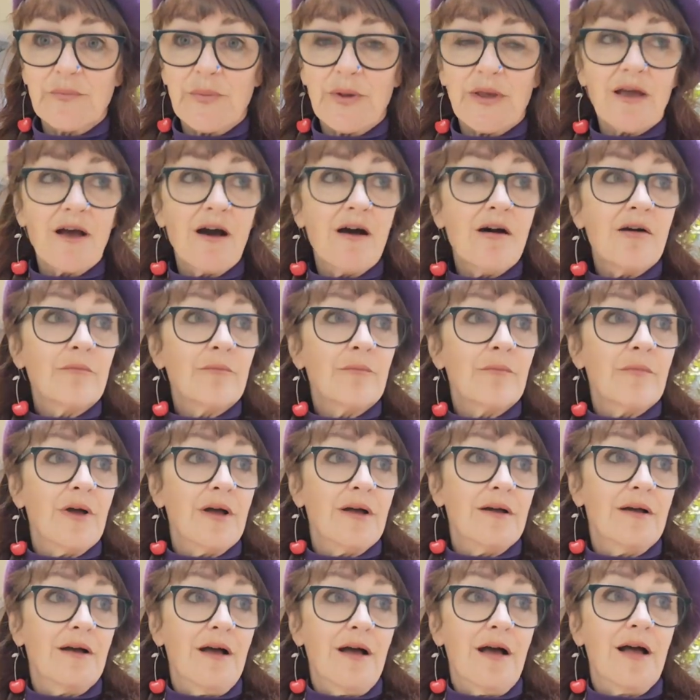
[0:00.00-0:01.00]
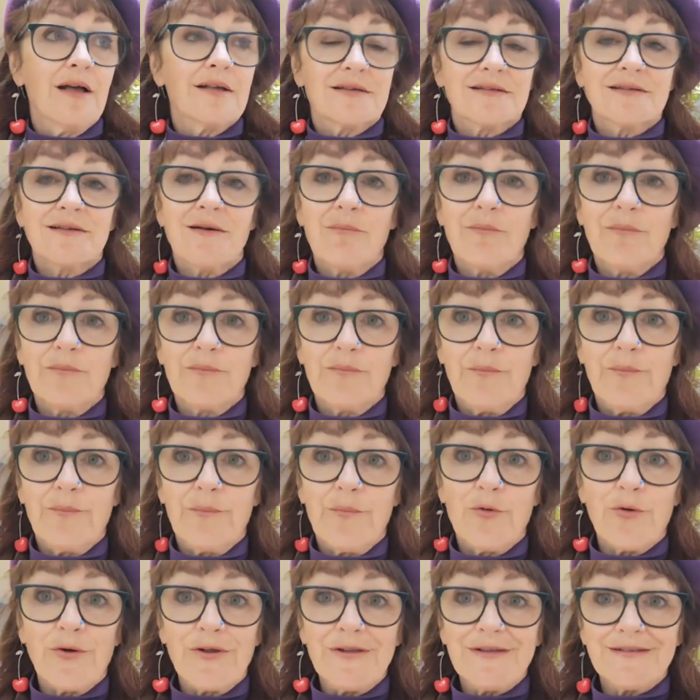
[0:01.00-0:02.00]
have become, at some
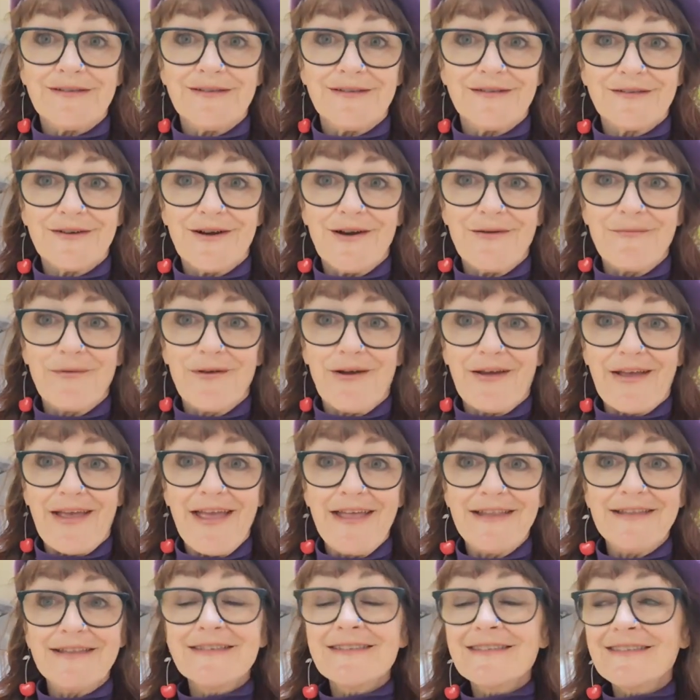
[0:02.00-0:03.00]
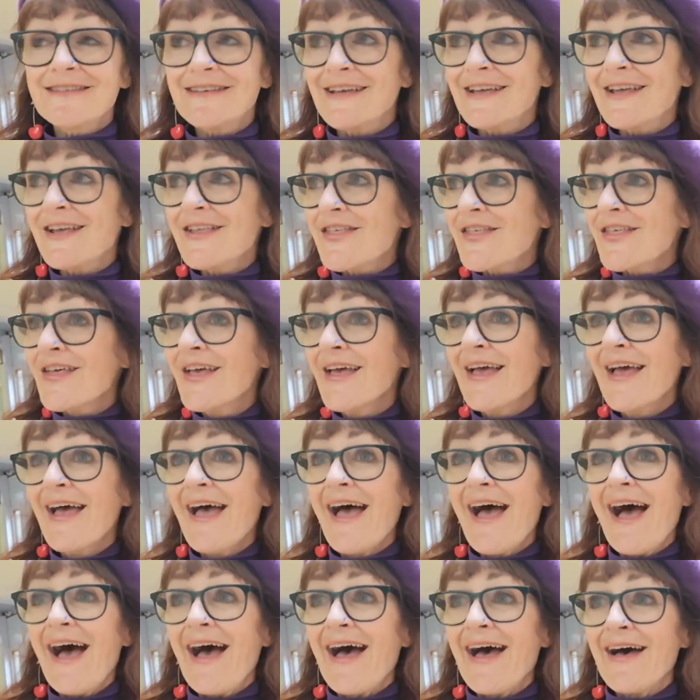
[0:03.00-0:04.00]
points in time, like hen's teeth,
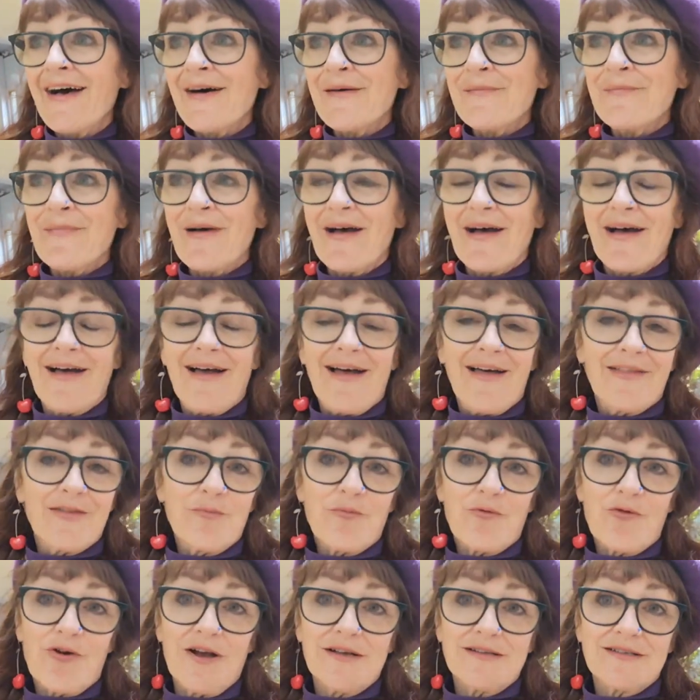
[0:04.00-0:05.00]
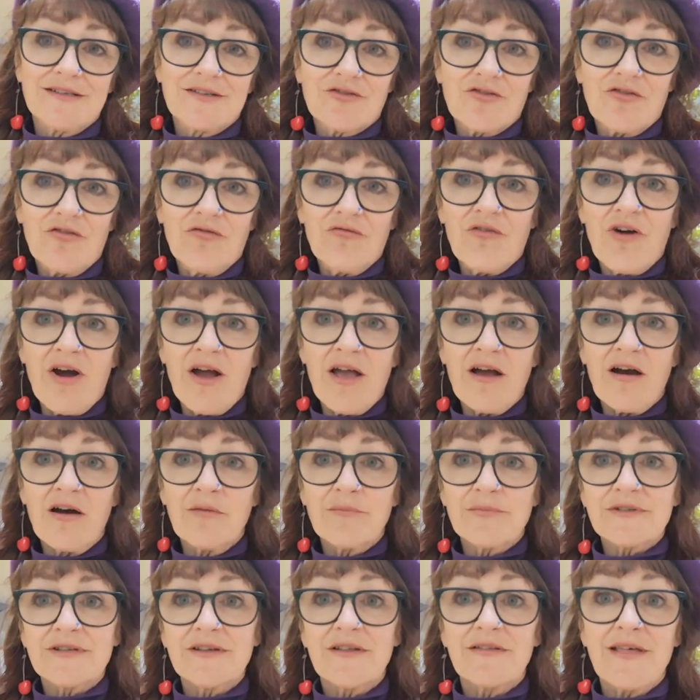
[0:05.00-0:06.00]
and the price has gone right
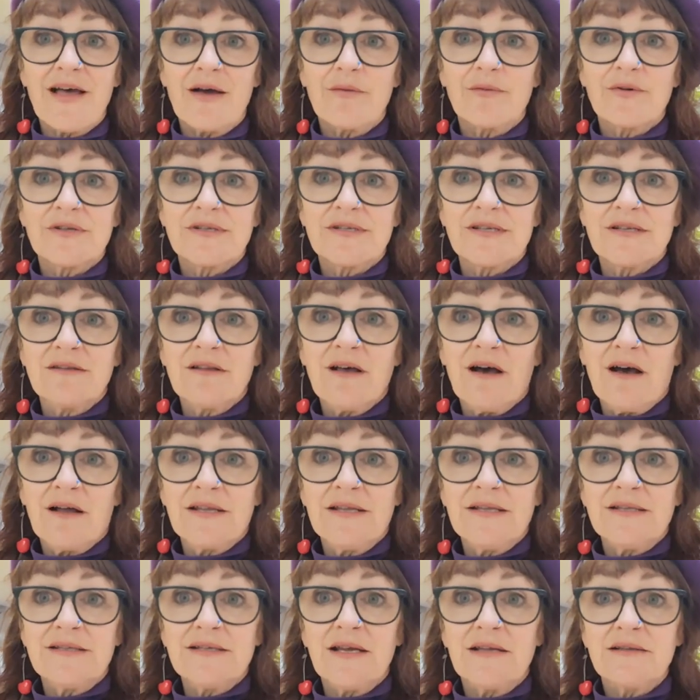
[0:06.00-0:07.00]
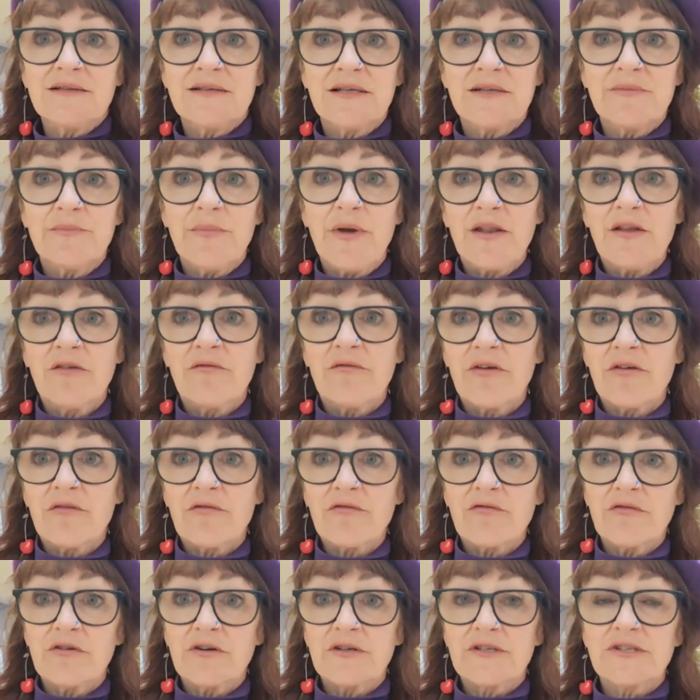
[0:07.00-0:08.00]
up. So that was an unintended benefit
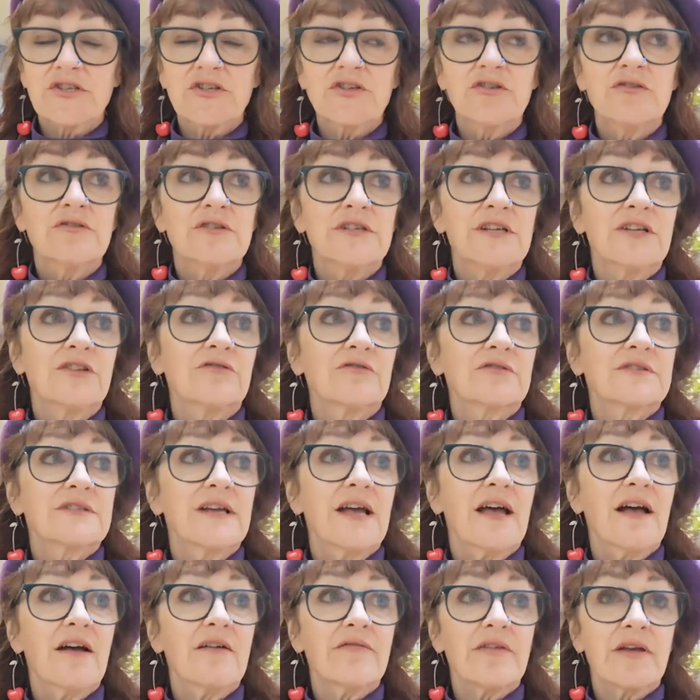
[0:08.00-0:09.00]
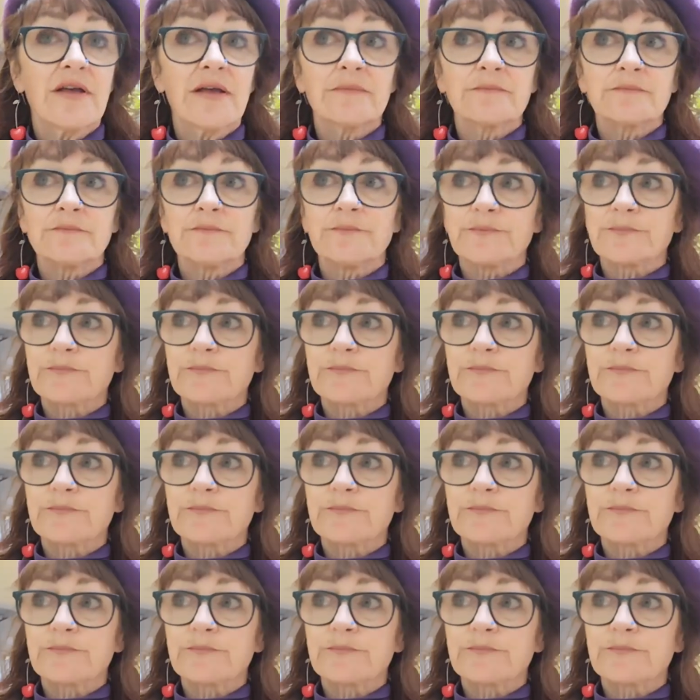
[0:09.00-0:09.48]
for us choosing not to have it.